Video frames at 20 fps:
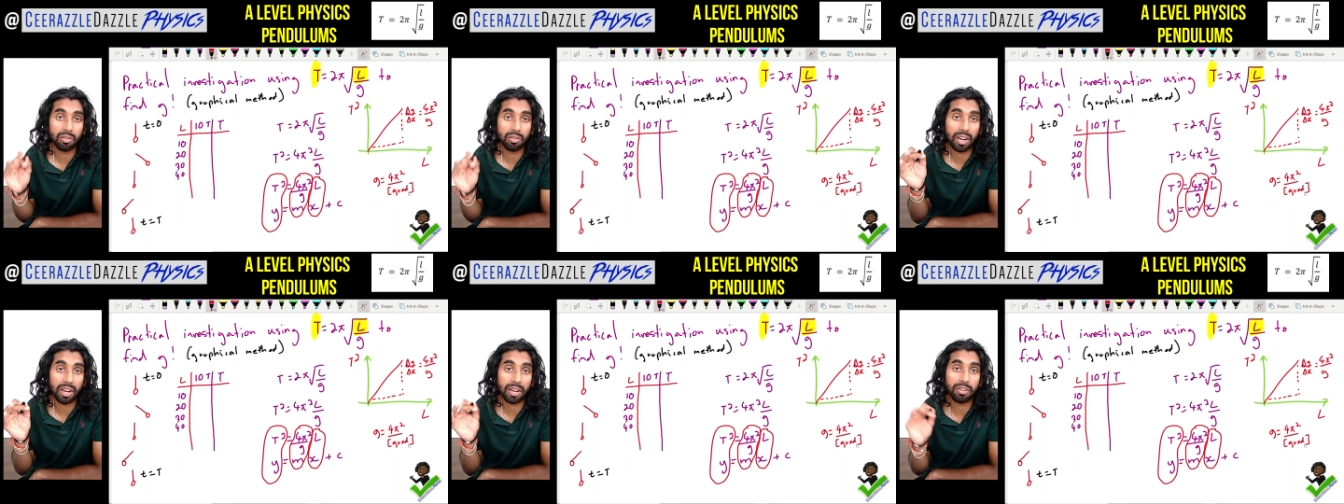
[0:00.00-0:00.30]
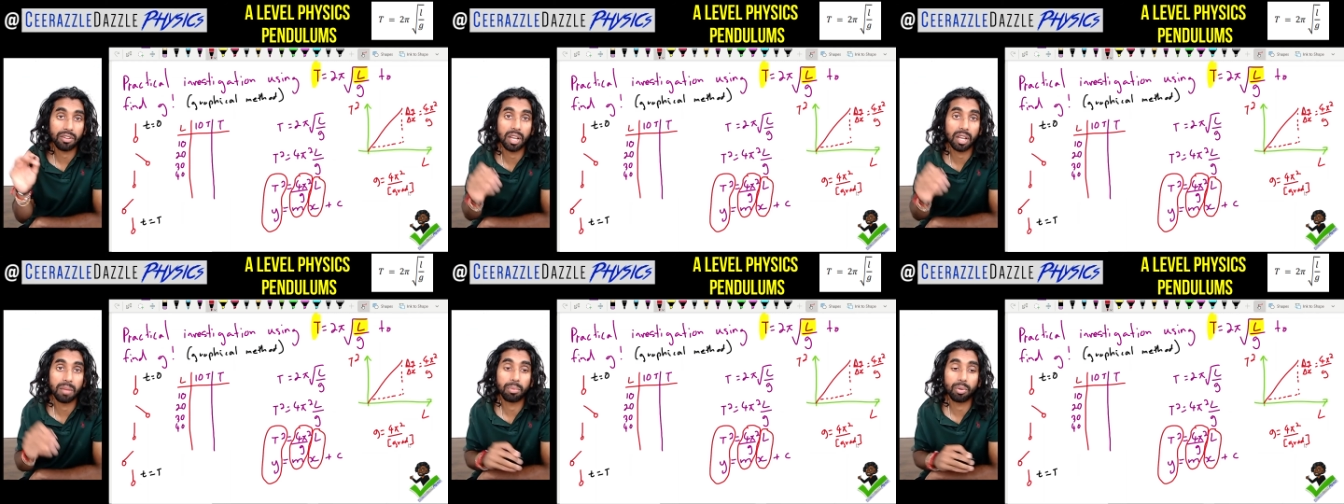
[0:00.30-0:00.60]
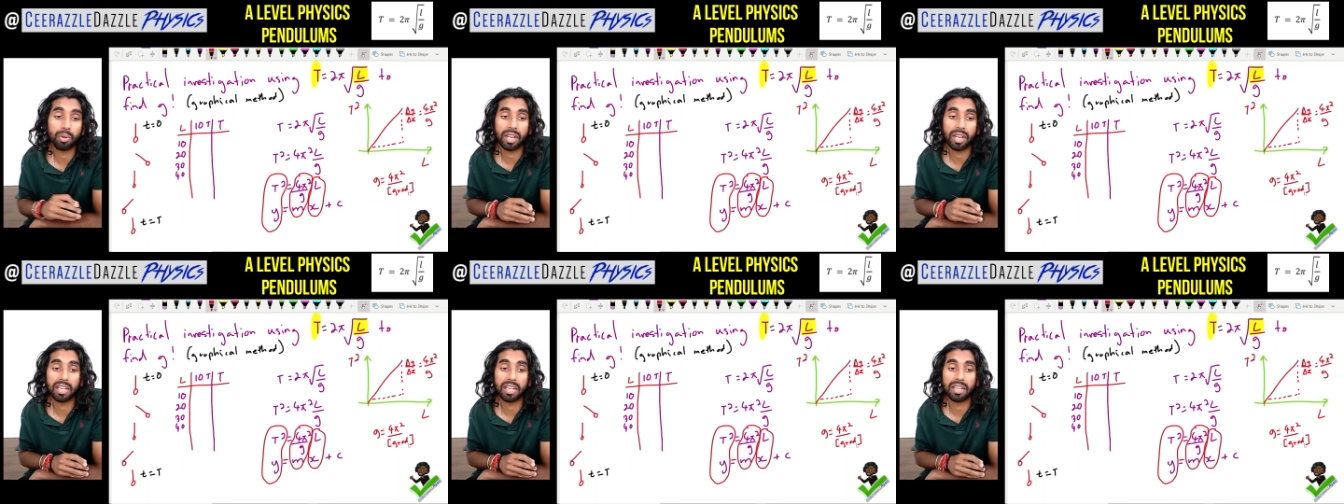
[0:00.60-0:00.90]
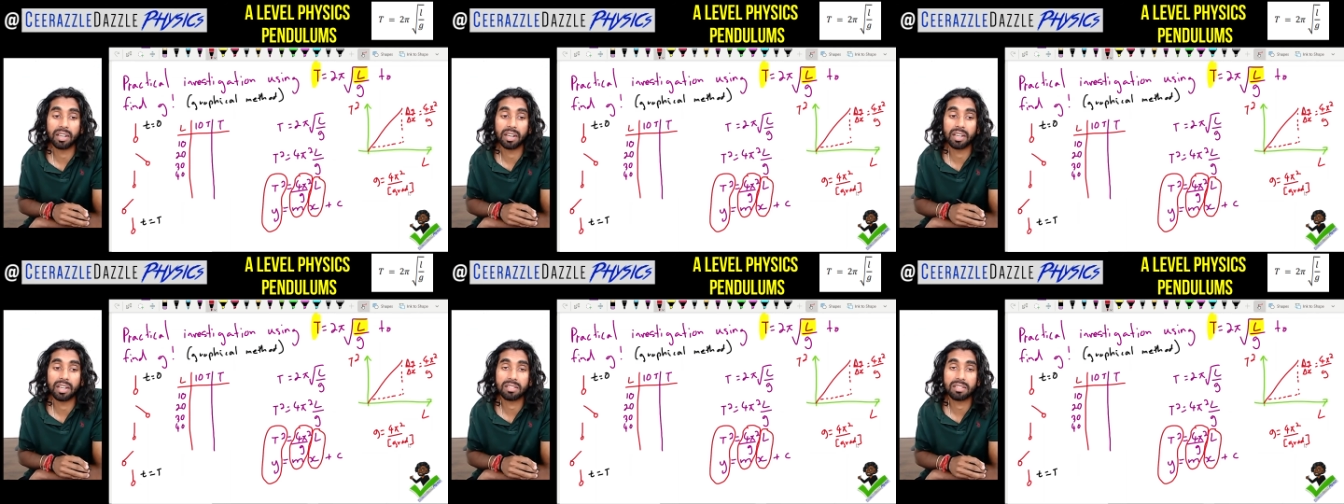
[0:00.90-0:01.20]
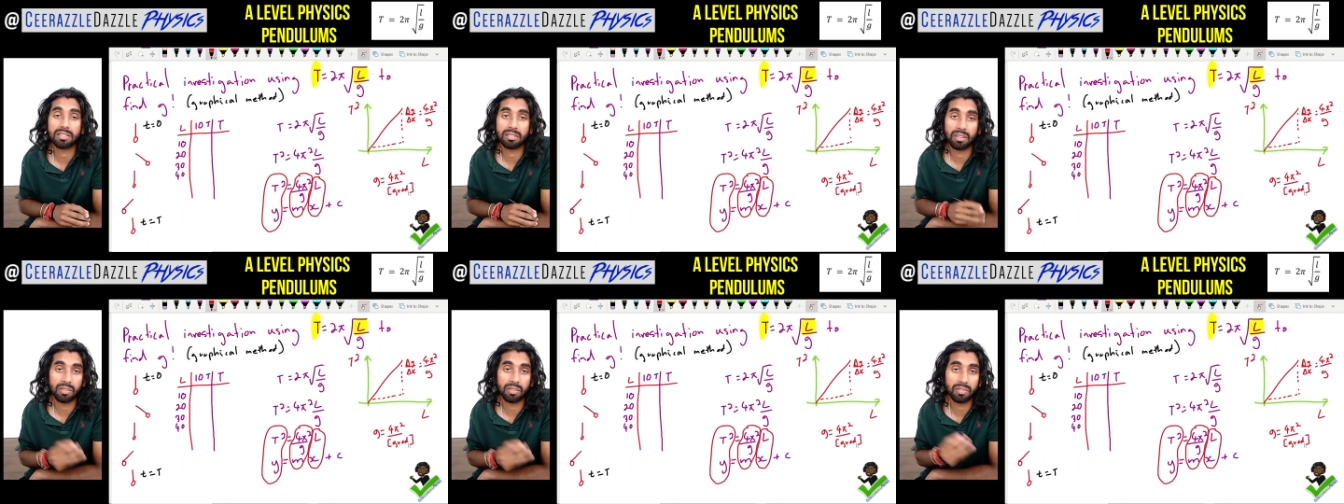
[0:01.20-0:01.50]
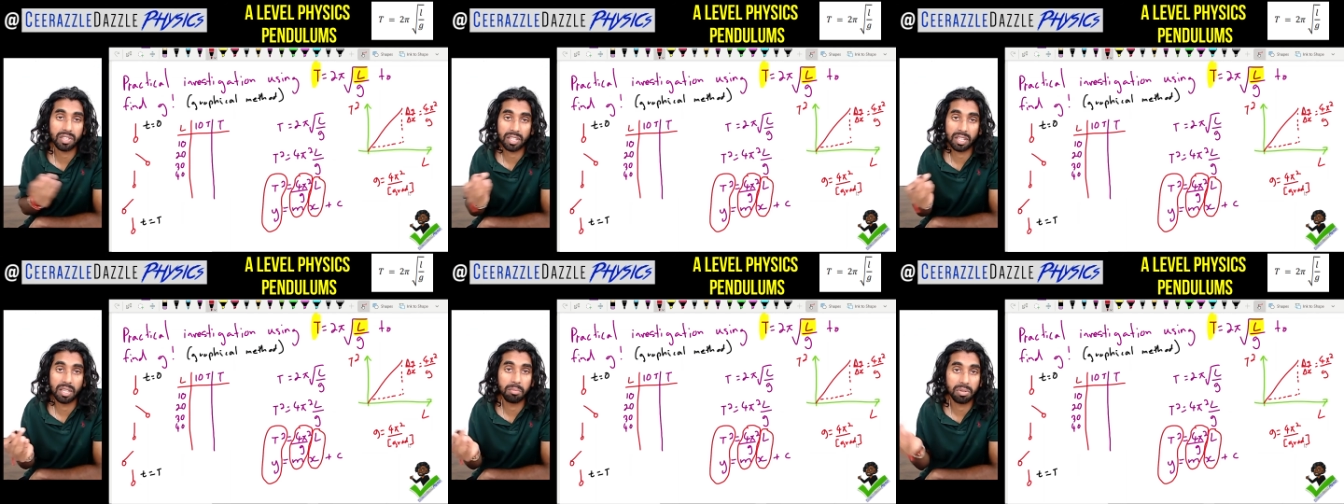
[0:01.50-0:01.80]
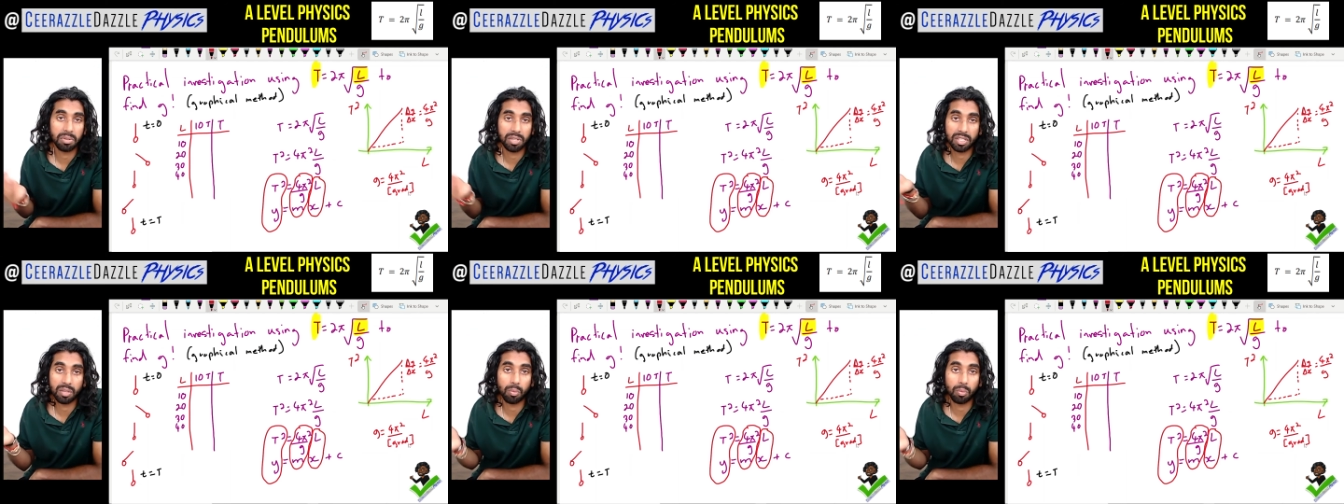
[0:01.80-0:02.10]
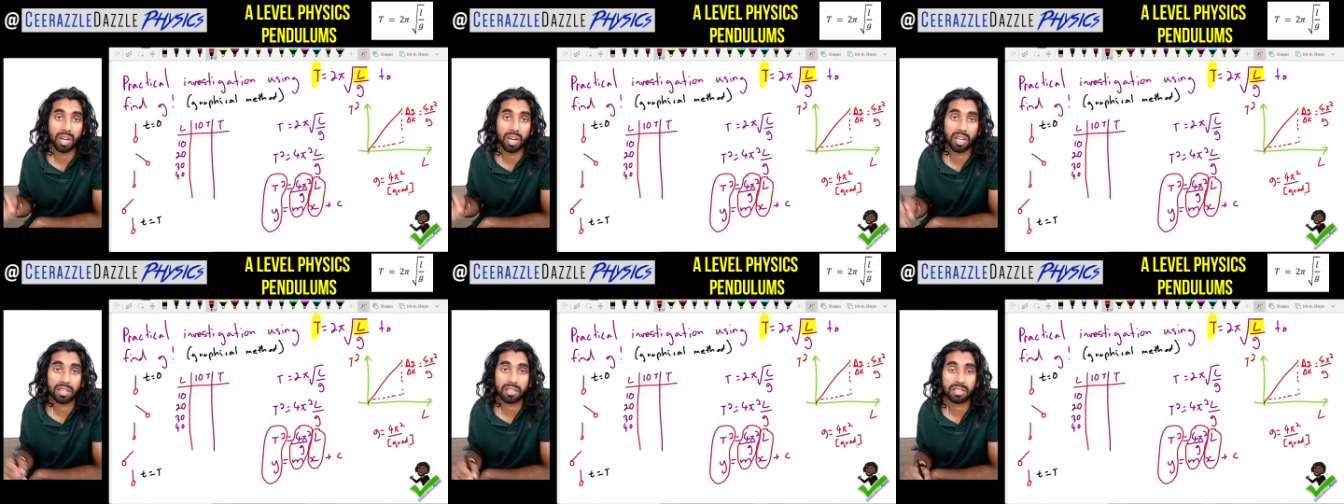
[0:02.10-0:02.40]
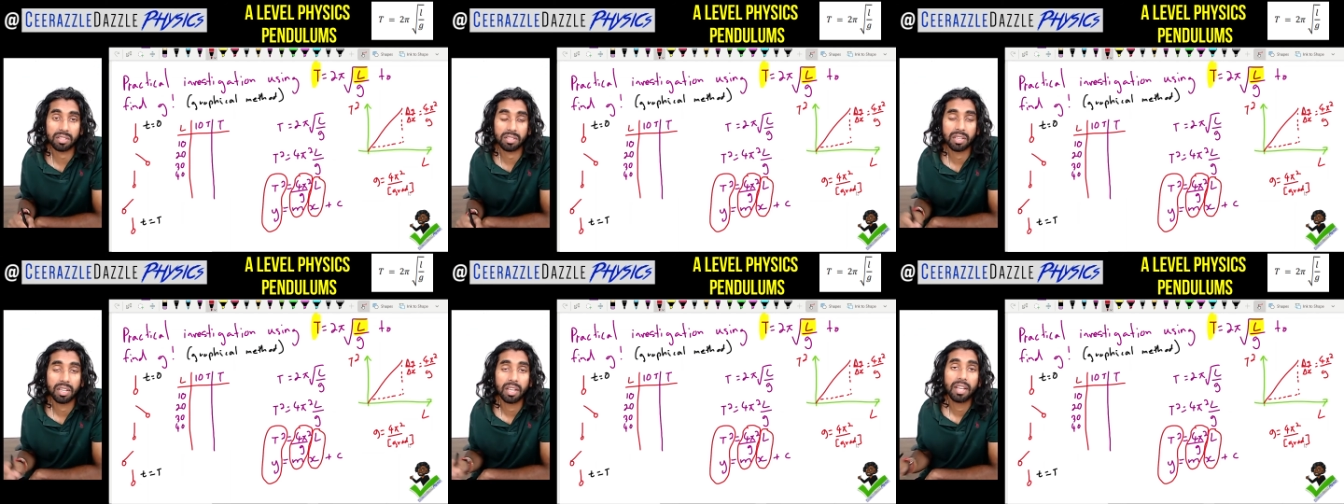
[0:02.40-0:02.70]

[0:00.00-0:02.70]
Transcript: around 9.8 guys, obviously because it works.